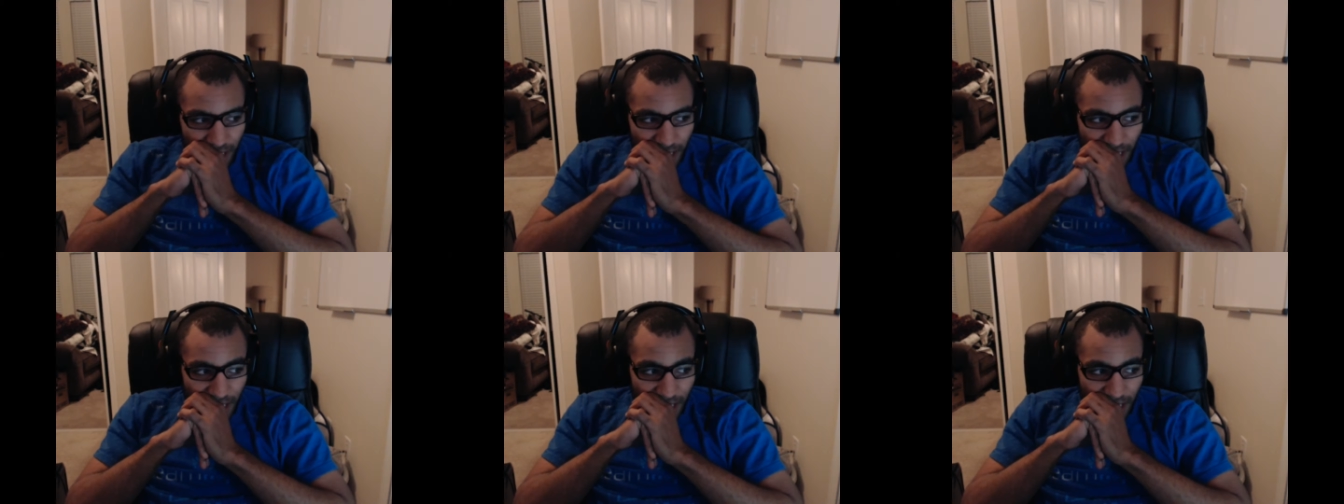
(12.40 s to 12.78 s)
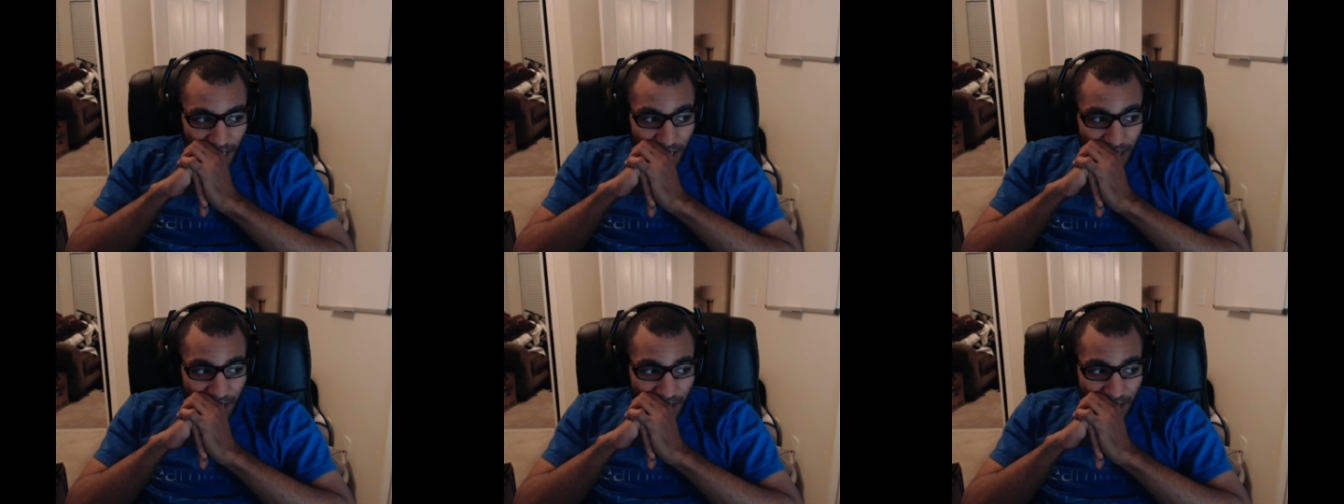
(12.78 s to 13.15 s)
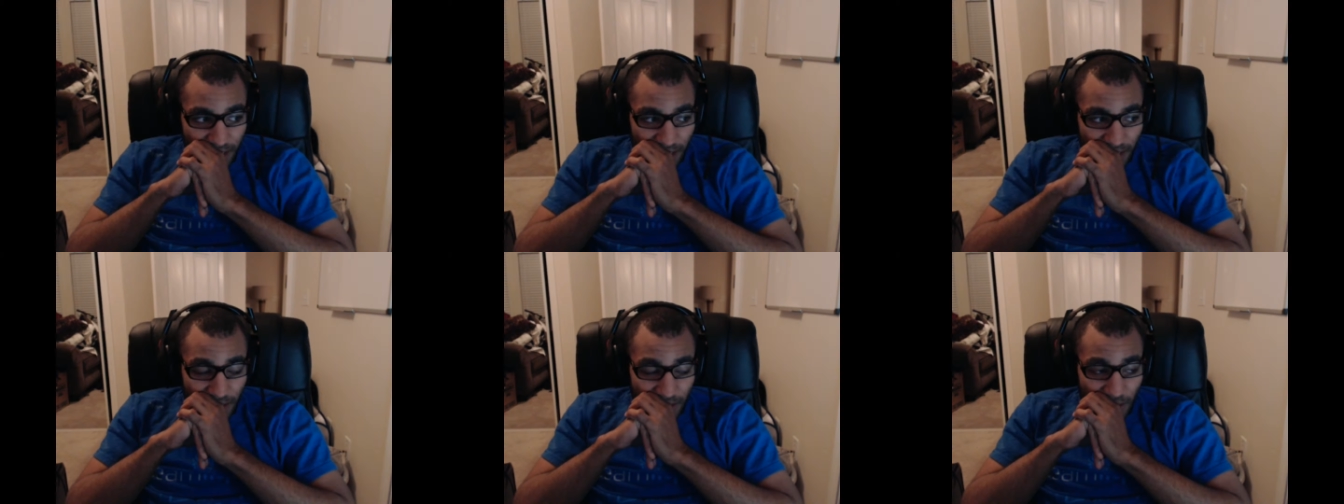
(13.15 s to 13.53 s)
And it's
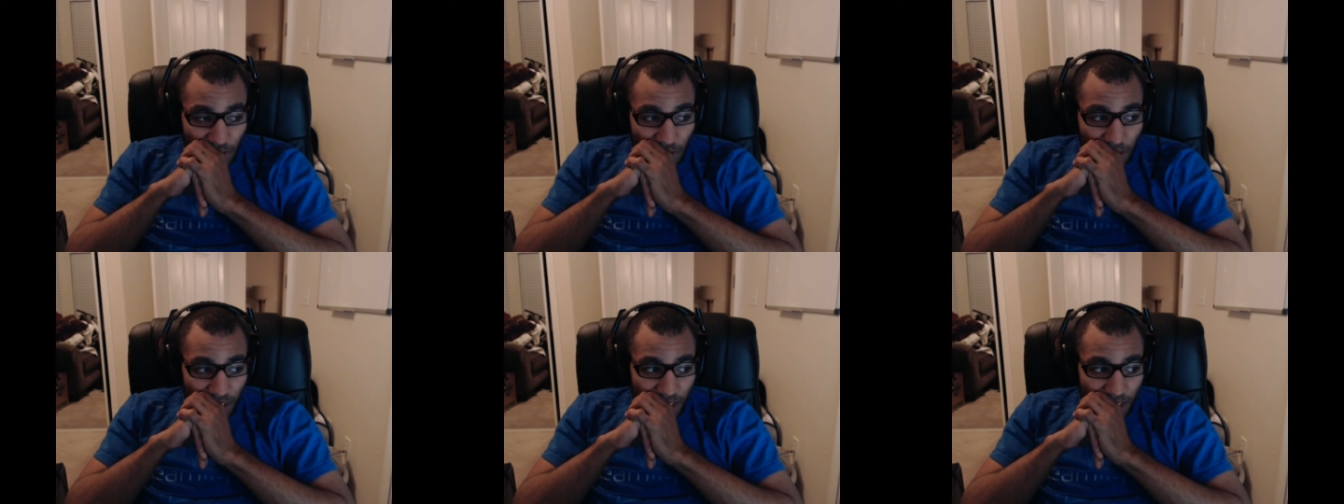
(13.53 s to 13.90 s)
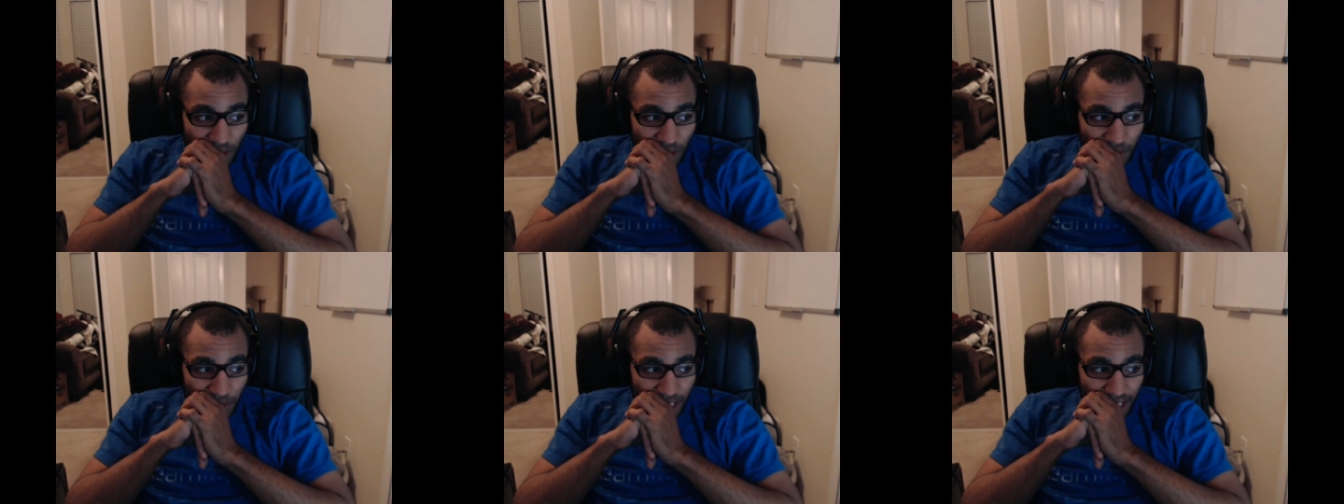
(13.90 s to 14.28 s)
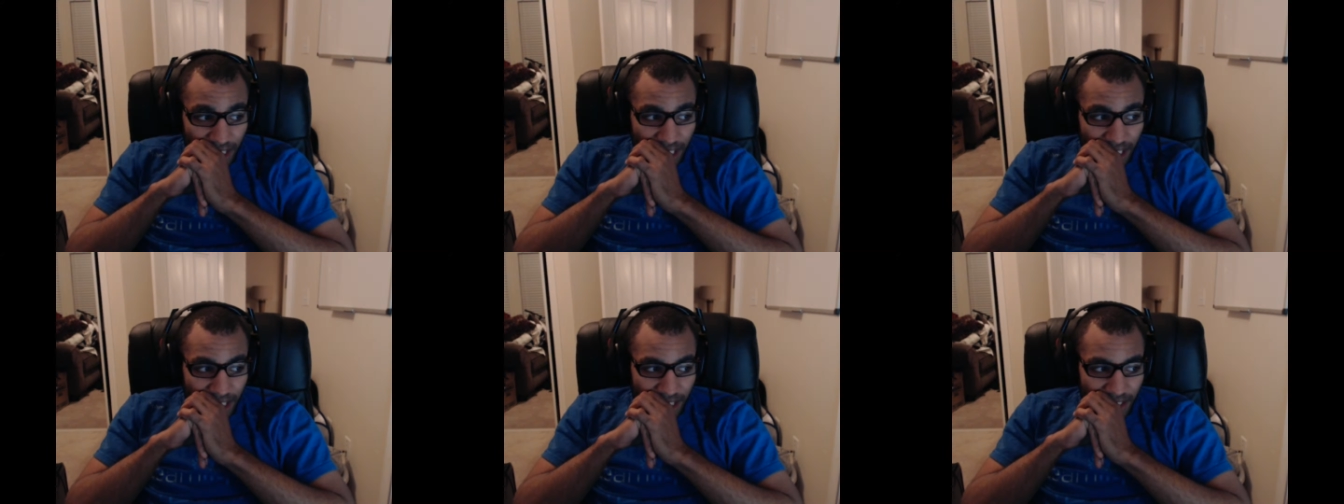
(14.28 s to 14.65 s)
it's cool to note that
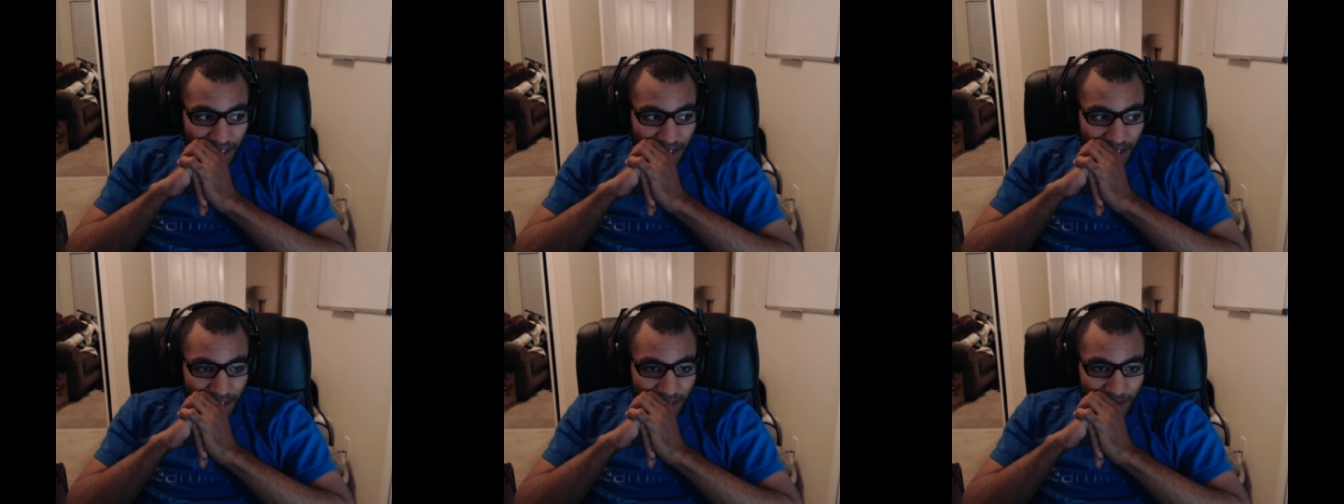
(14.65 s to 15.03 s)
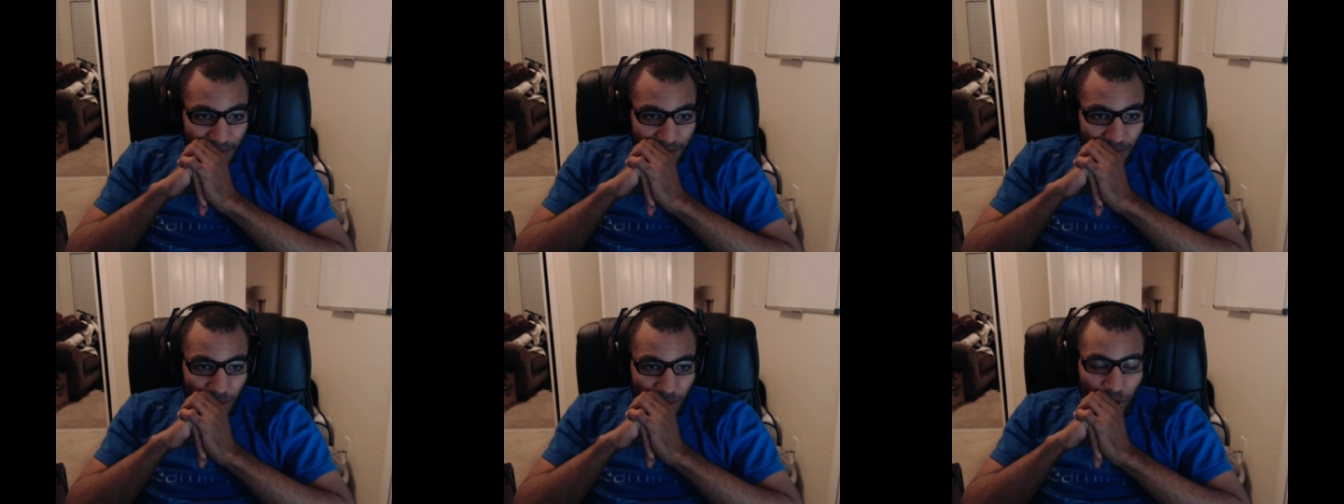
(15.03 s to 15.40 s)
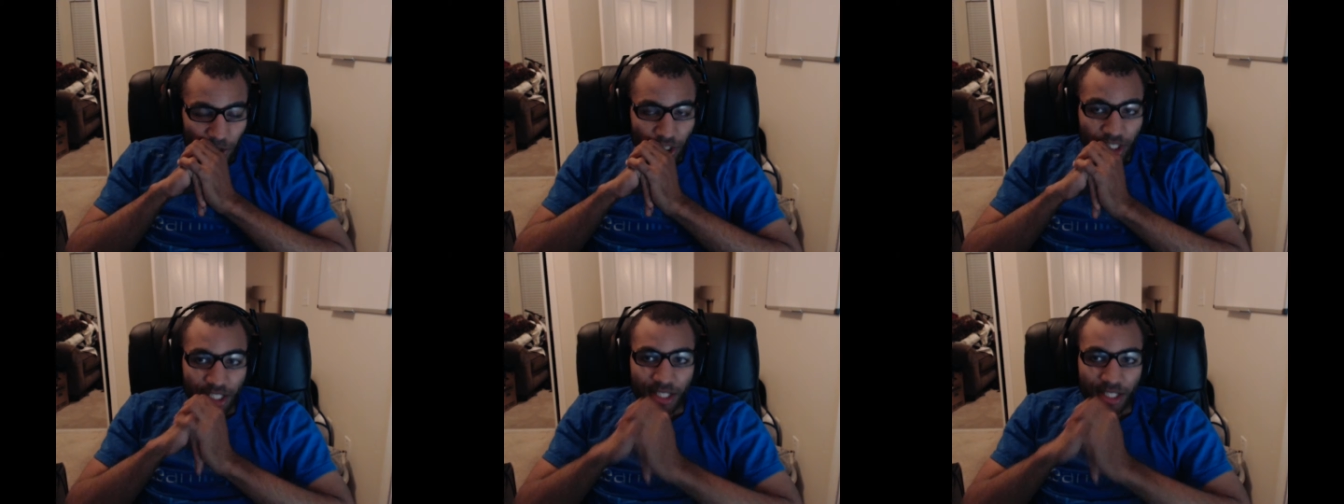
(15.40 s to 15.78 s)
he just
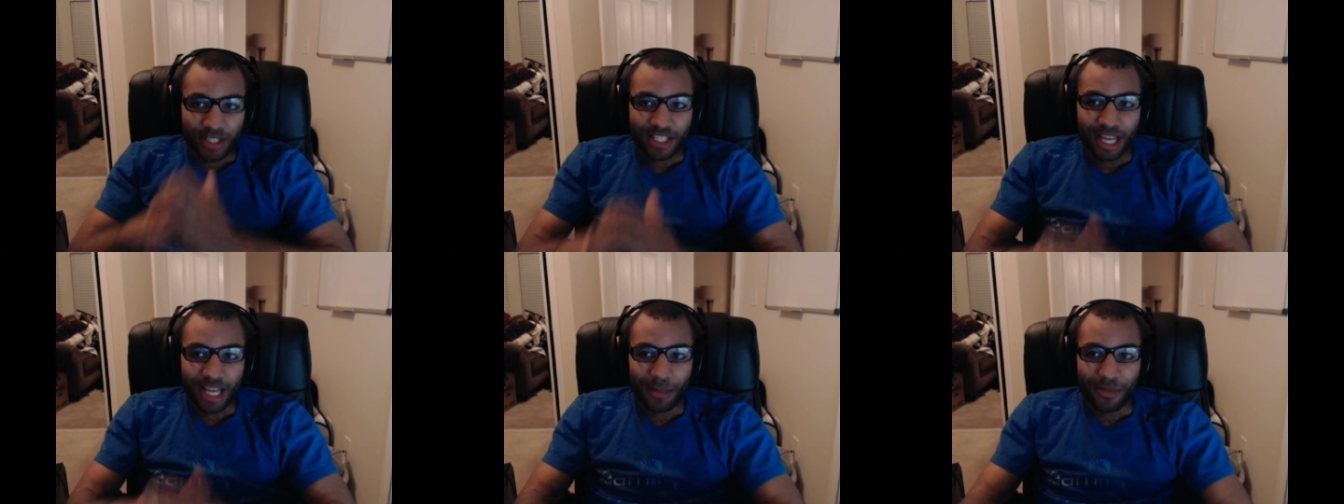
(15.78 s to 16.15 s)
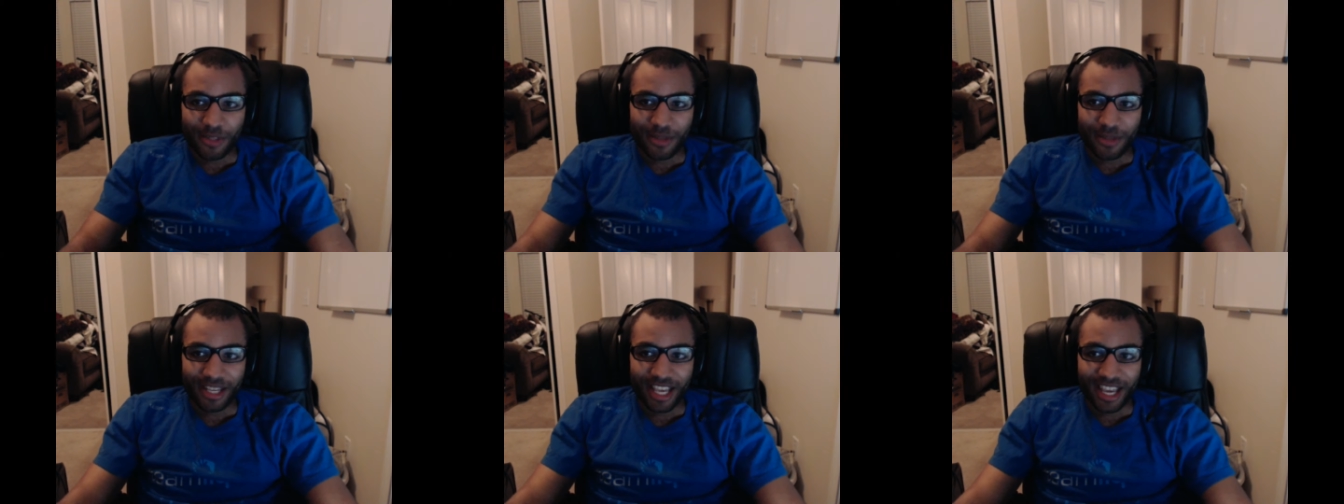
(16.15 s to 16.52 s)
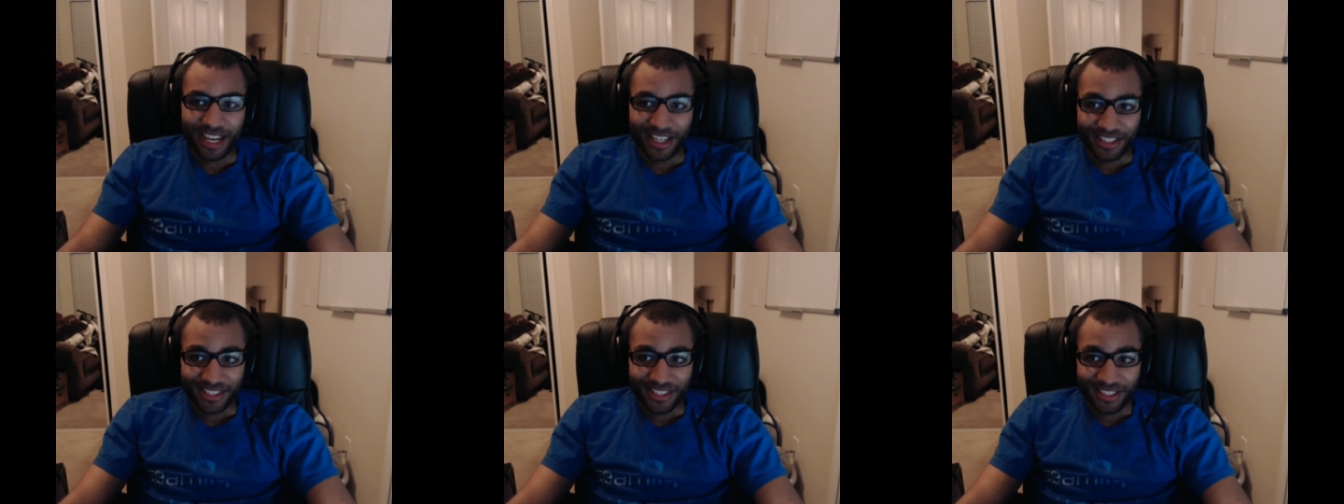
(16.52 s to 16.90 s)
really is on top of his
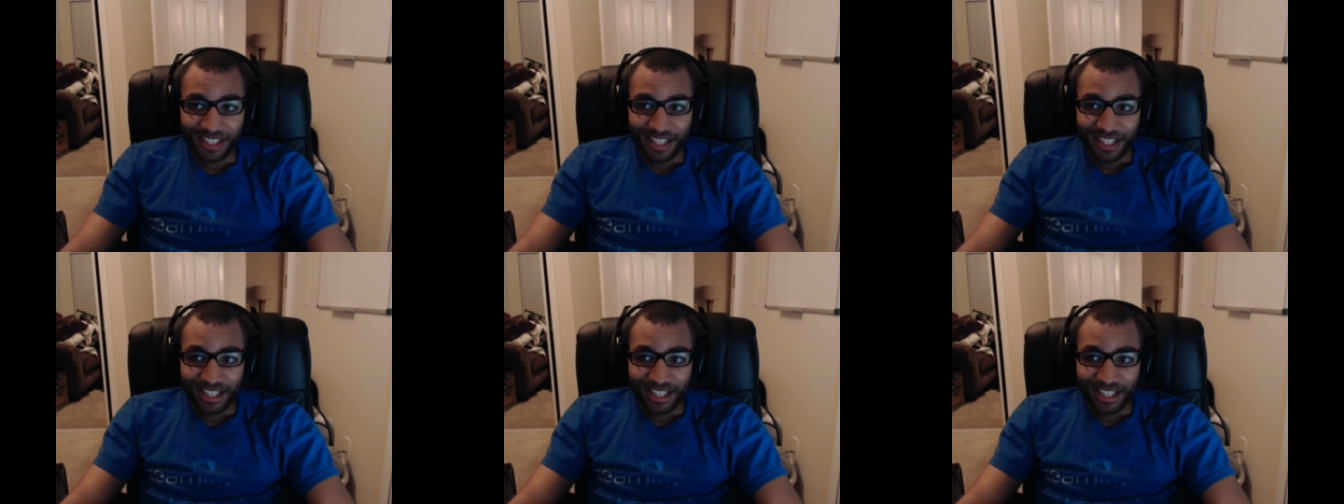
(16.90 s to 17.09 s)
mechanics.